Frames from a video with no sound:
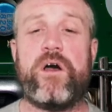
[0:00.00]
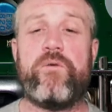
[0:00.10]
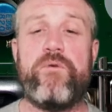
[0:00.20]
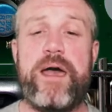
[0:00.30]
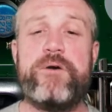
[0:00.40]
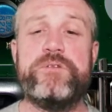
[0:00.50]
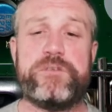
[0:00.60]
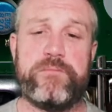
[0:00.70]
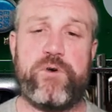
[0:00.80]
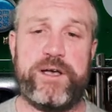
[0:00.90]
around
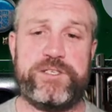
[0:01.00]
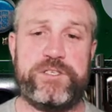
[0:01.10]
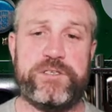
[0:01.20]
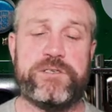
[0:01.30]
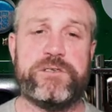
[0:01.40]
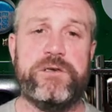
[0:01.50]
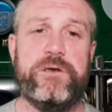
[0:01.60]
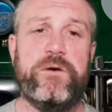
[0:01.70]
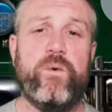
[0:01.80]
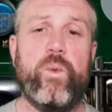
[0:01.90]
some questions.
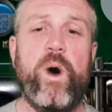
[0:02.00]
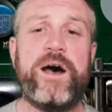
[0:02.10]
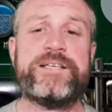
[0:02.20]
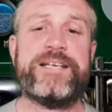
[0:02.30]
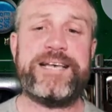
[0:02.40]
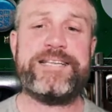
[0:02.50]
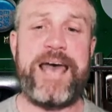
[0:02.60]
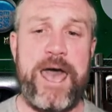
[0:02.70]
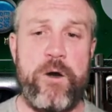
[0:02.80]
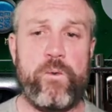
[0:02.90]
What and
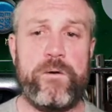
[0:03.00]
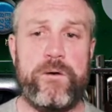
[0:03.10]
how?